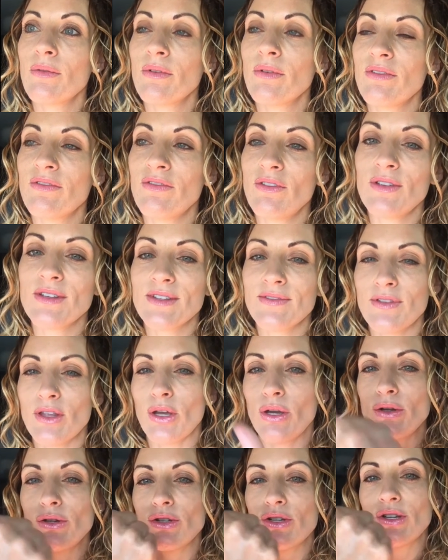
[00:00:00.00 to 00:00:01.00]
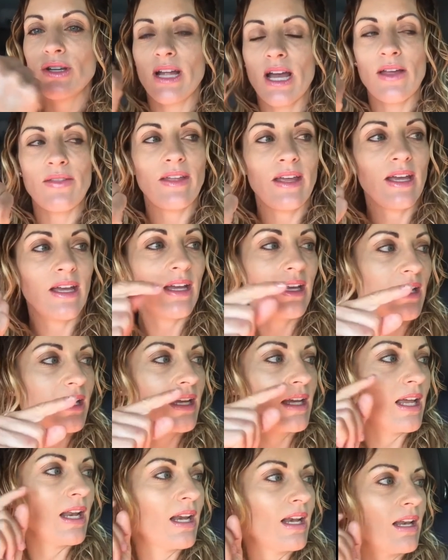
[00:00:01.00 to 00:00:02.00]
With views of the ocean out there
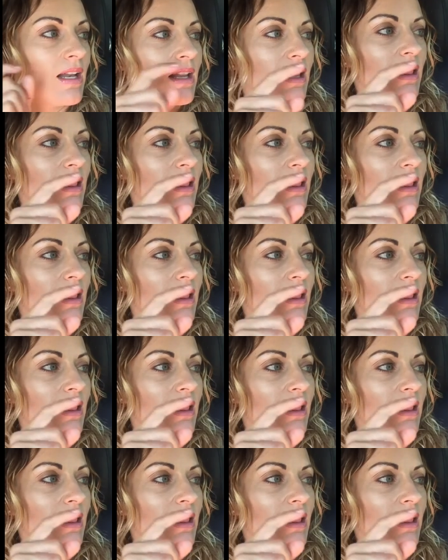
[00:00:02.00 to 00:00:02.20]
and